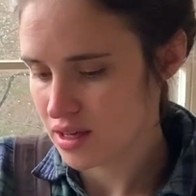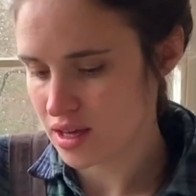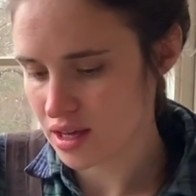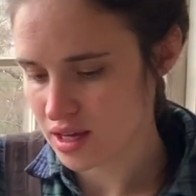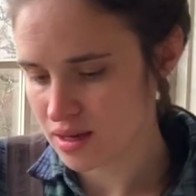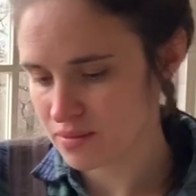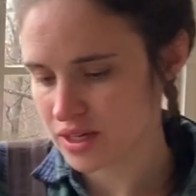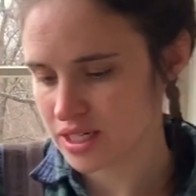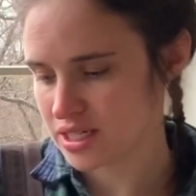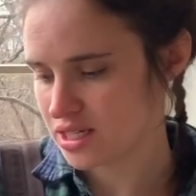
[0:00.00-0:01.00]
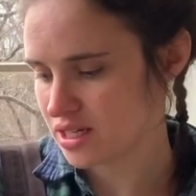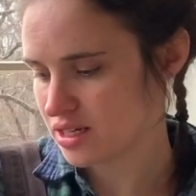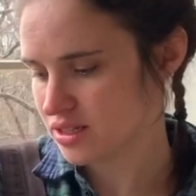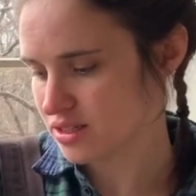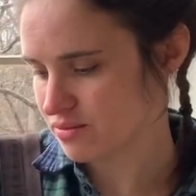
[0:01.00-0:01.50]
I am gonna need
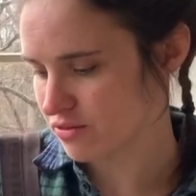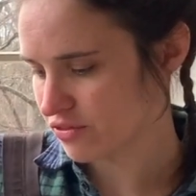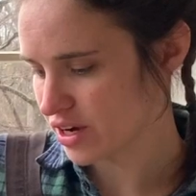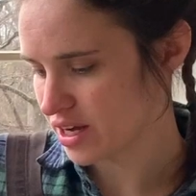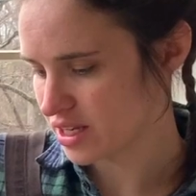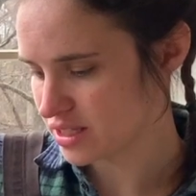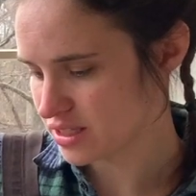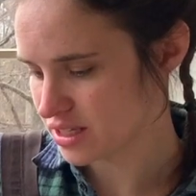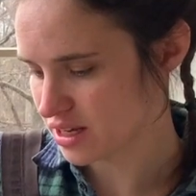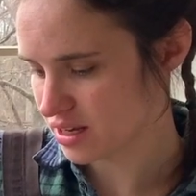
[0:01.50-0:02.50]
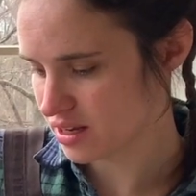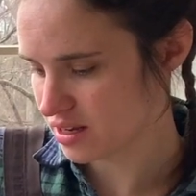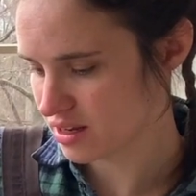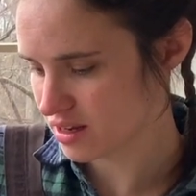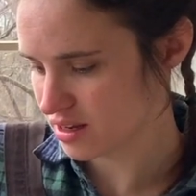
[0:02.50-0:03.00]
some friends
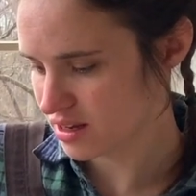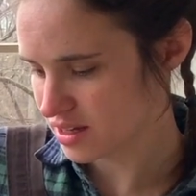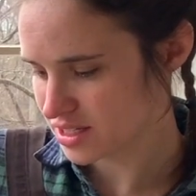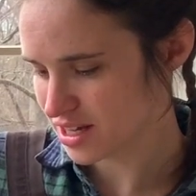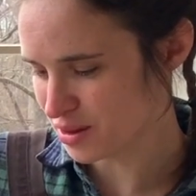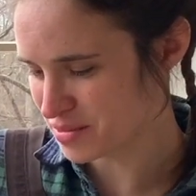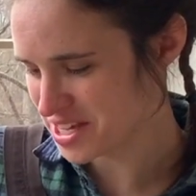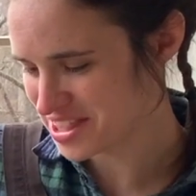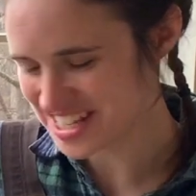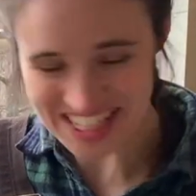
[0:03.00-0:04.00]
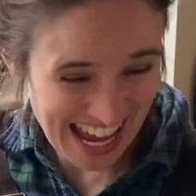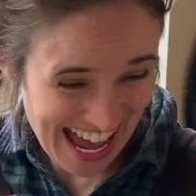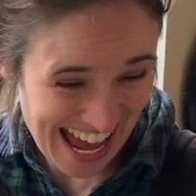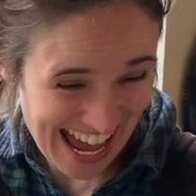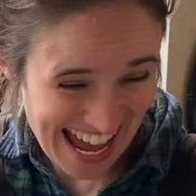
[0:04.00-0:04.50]
to help me eat this. Hey!
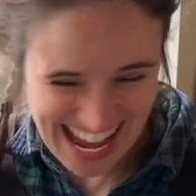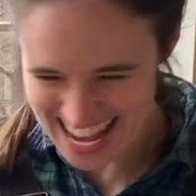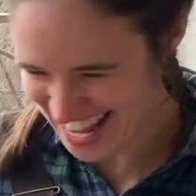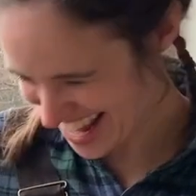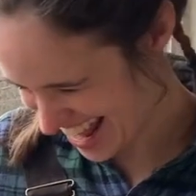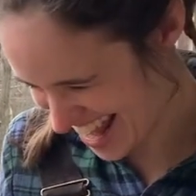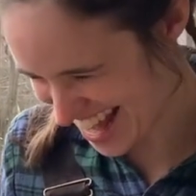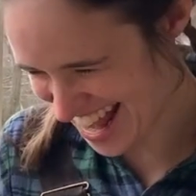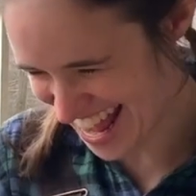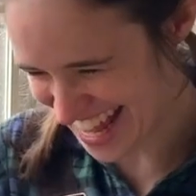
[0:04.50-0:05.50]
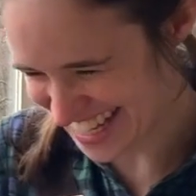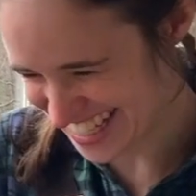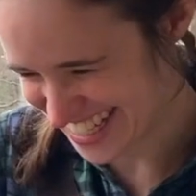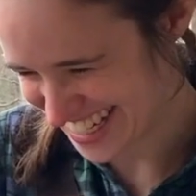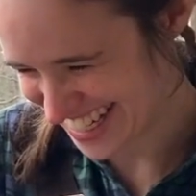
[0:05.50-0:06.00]
Hi
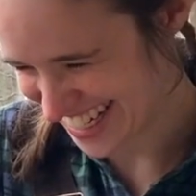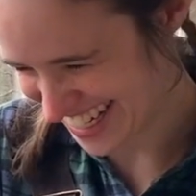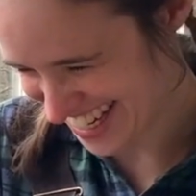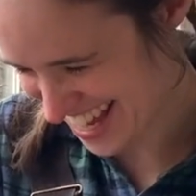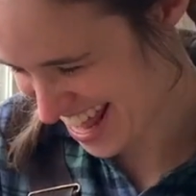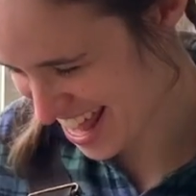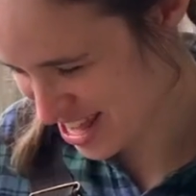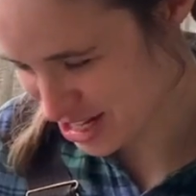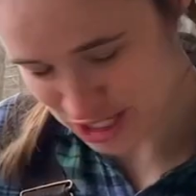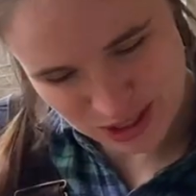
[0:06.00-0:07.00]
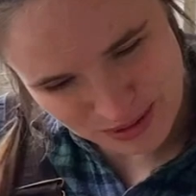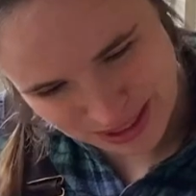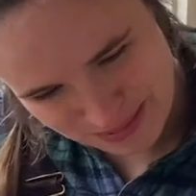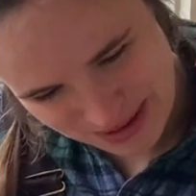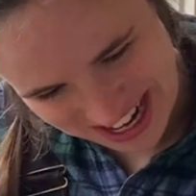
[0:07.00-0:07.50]
guys! Hey, do you
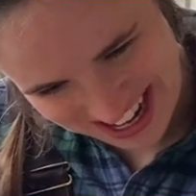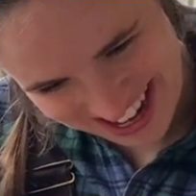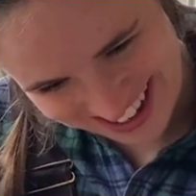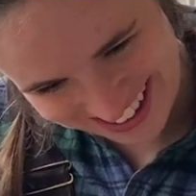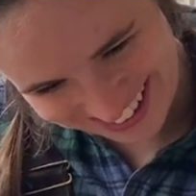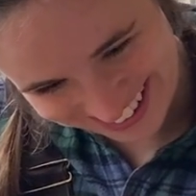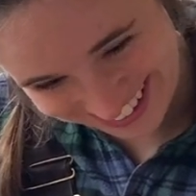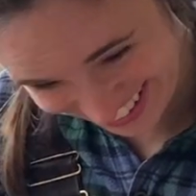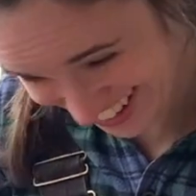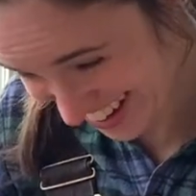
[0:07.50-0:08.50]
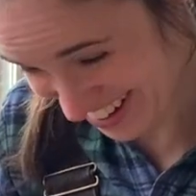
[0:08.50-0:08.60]
want some pancake? Yeah,